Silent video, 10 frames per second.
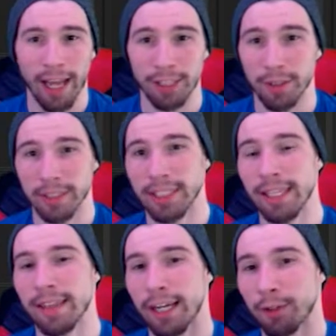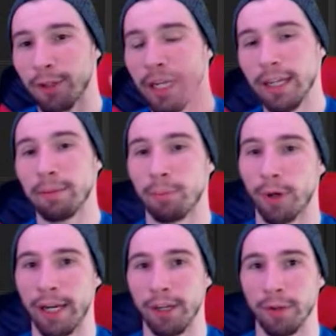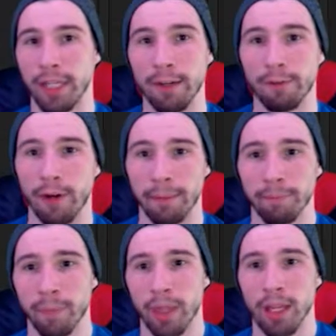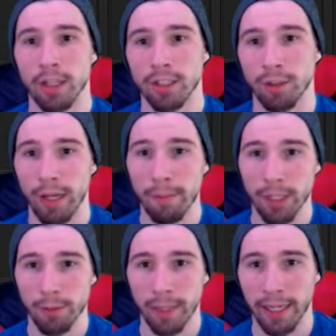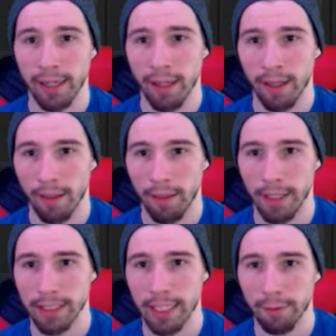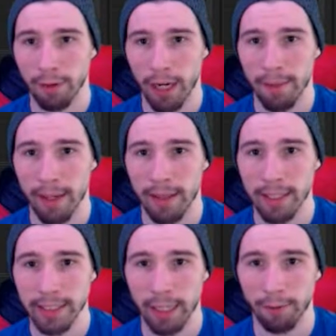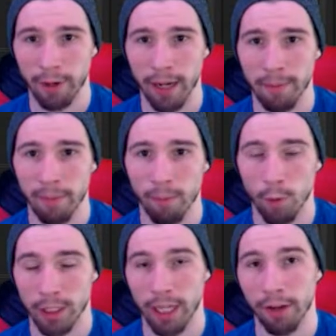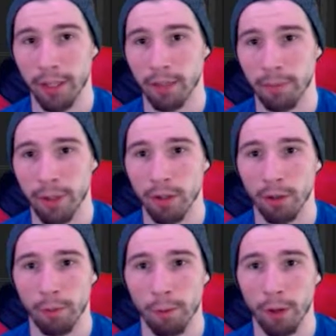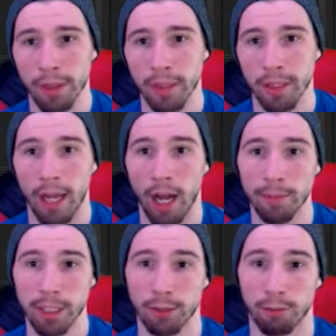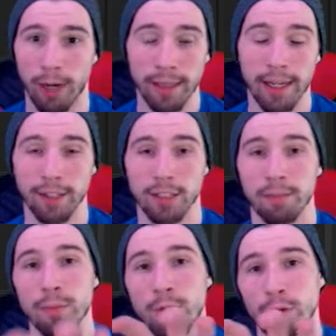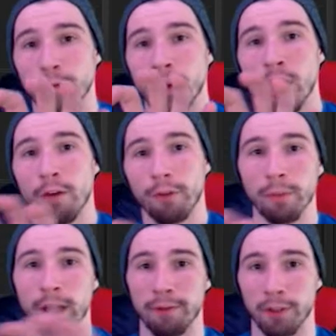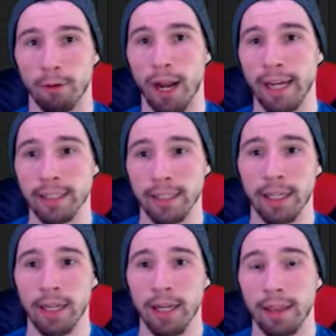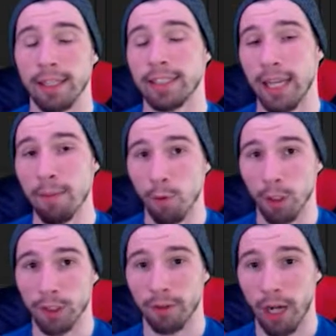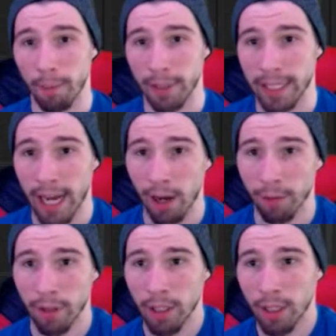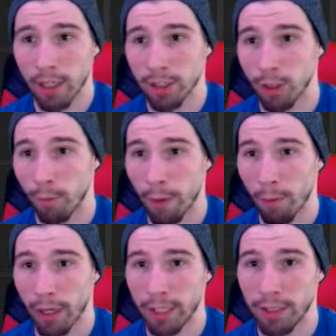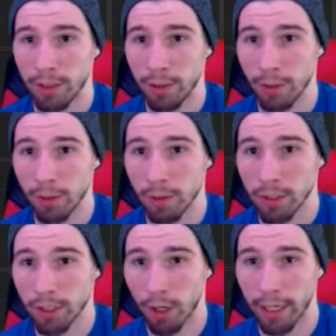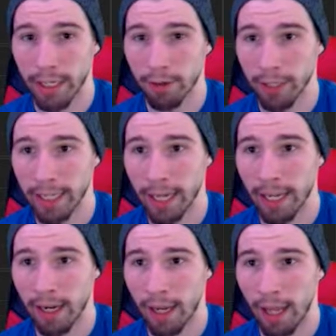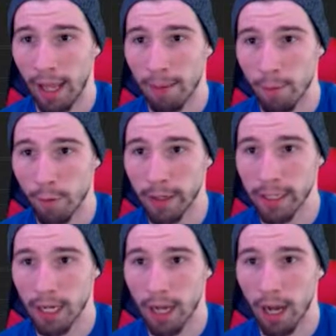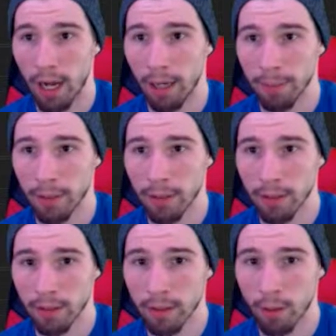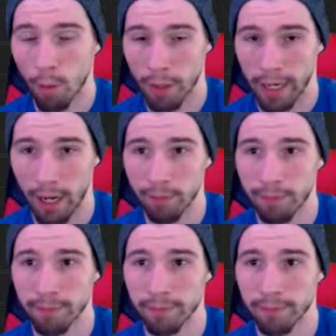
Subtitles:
As you can see, that created a brand new keyframe. So in between this keyframe and this keyframe, we're telling the computer we want the object right there to move from left to right. The same works for up and down. So if we wanted to start it here again and move it up or down,